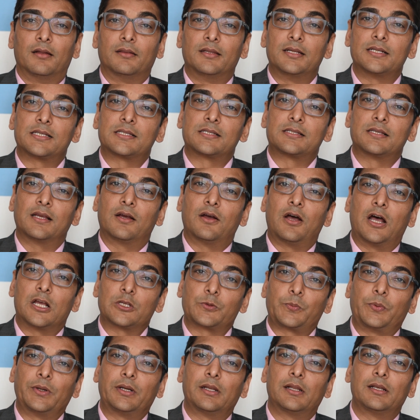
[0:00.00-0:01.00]
This
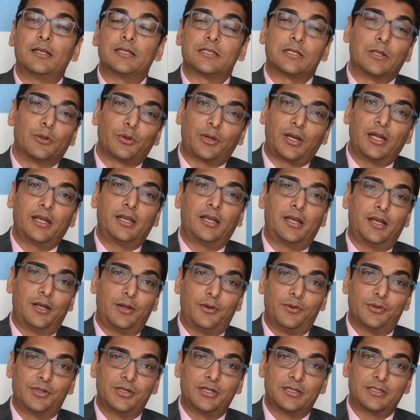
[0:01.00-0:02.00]
hospital is located
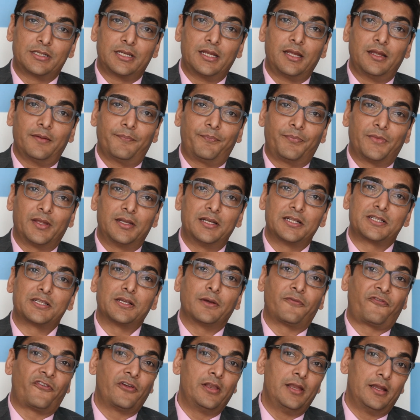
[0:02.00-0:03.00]
in New Jersey, and
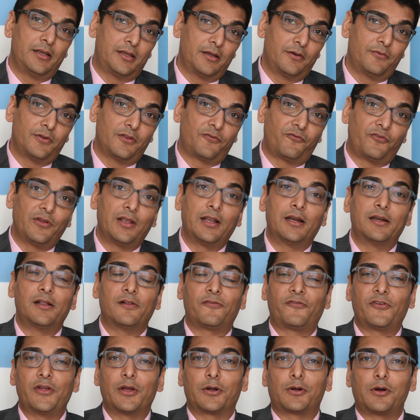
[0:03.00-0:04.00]
it's affiliated with
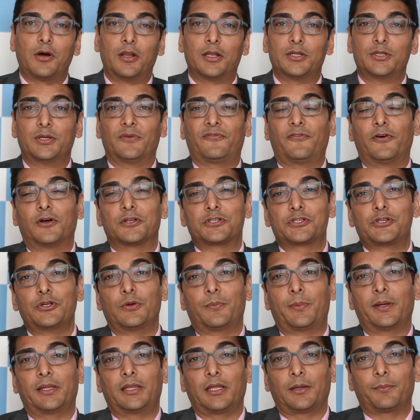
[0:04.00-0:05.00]
Philadelphia College of
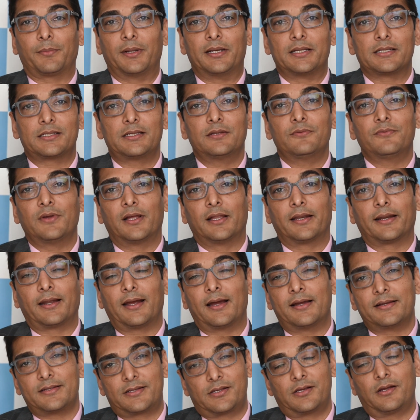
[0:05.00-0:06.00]
Osteopathic Medicine,
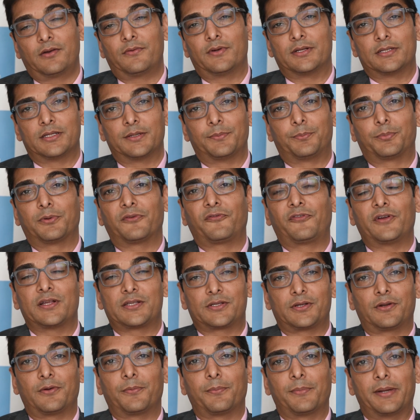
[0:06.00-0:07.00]
where I serve as a
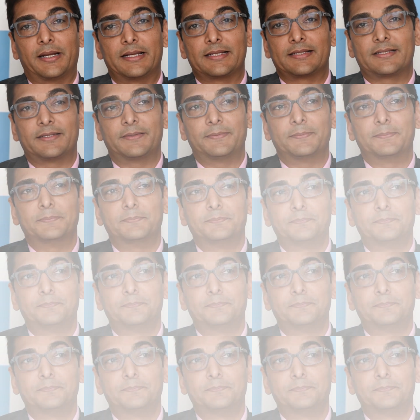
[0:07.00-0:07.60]
professor of medicine.